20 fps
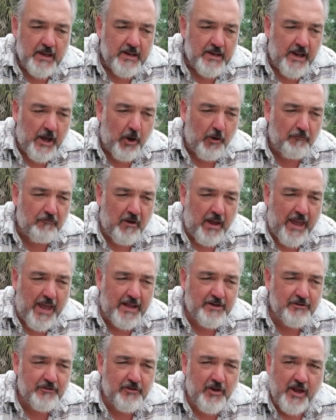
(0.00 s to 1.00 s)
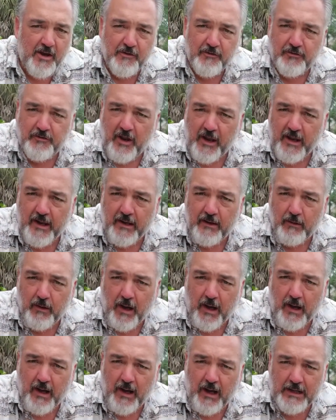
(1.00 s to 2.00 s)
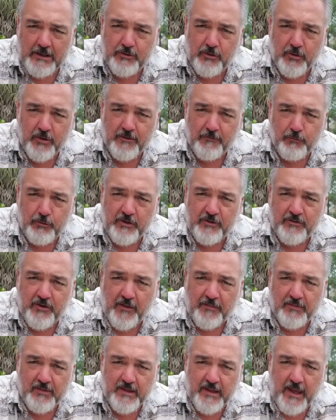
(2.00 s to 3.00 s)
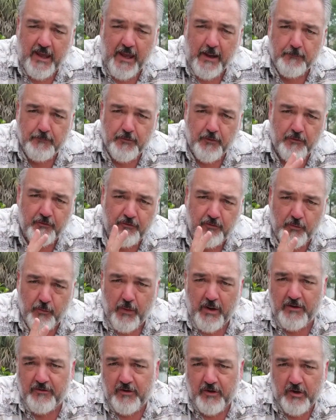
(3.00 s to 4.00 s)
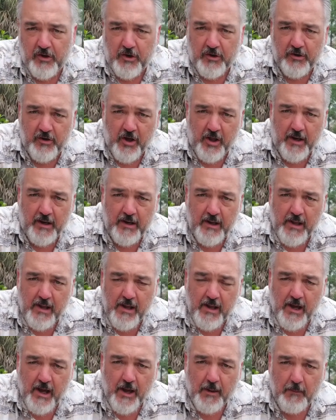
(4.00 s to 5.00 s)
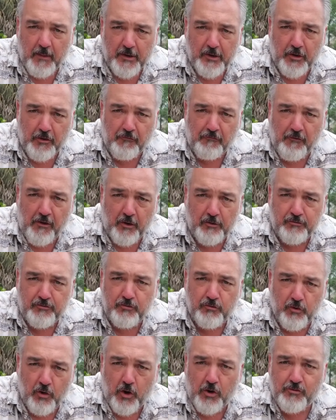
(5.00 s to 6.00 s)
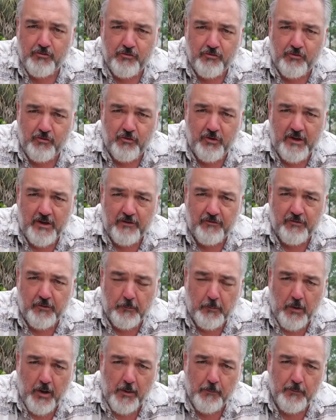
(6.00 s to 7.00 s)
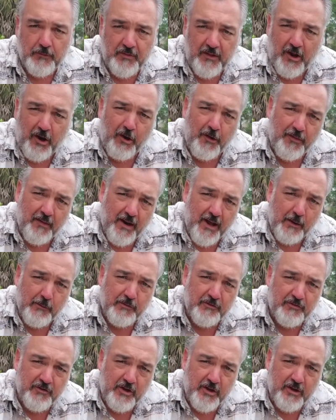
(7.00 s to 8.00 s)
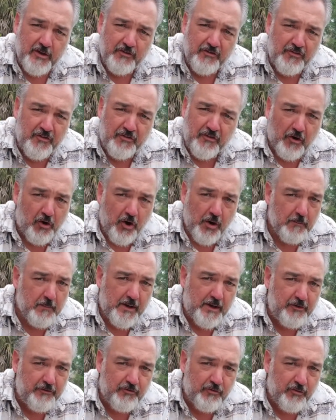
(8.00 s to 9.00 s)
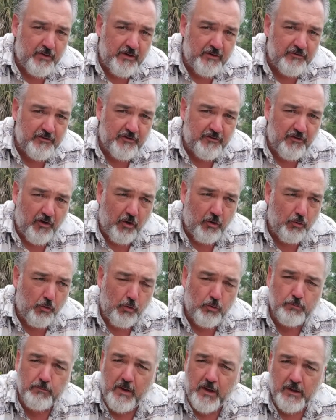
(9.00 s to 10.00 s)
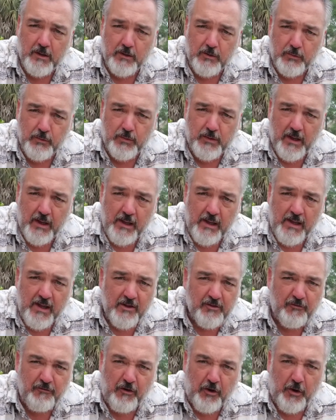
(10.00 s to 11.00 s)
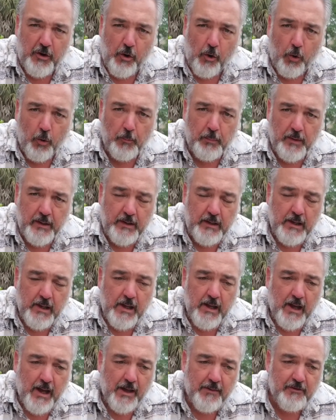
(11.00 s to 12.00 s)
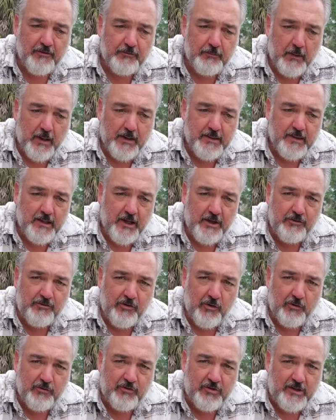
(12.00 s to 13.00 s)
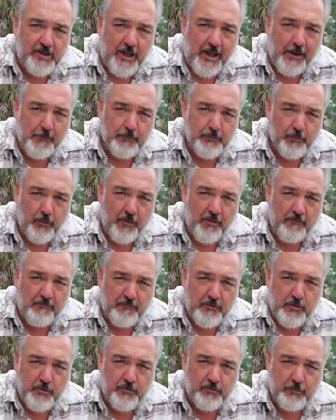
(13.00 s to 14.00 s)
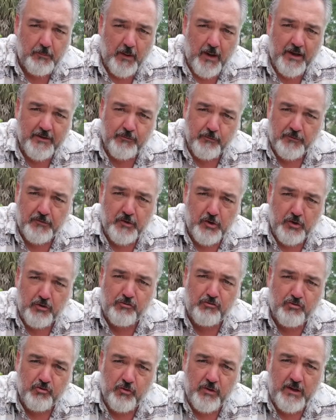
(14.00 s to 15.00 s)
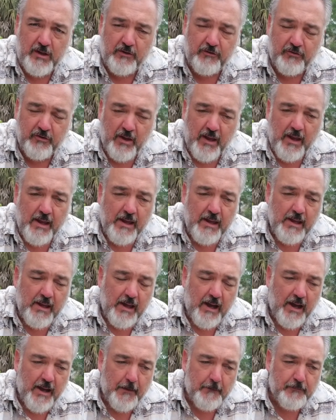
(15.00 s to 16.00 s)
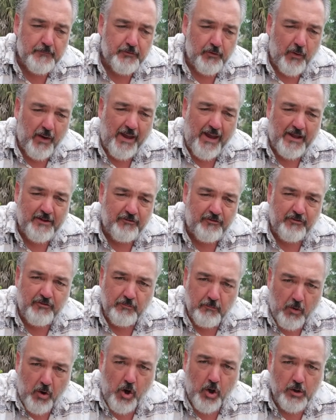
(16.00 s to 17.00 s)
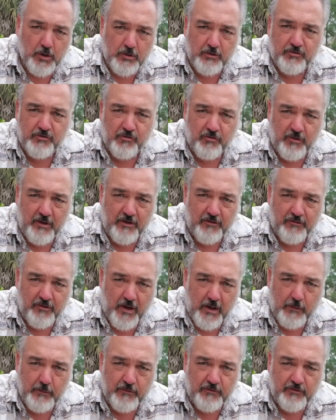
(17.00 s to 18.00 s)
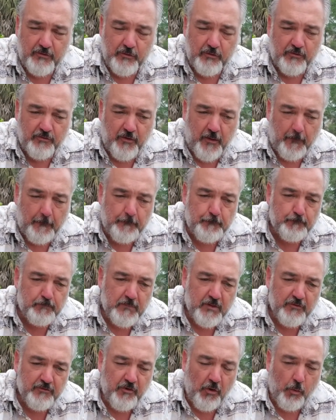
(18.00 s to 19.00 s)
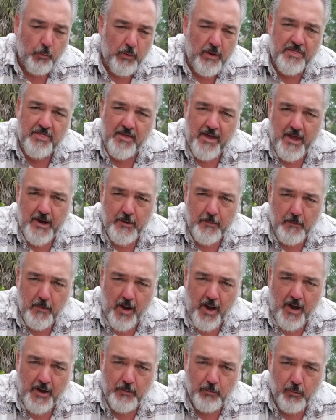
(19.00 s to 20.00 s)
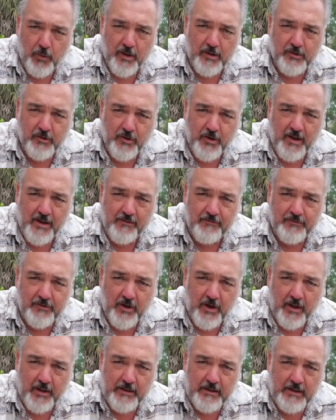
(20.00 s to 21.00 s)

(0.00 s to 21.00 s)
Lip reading: Now, if I had decided to stay, I could have reset the camp. So there's two ways I could have done it. I could have found two larger trees. The problem with the area that I was in is there aren't many trees. It's all old melaleuca. It's very open. The spot that I chose to camp was one of the few spots with good trees. So I had smaller trees that I was using. So with that in mind, what could I have done?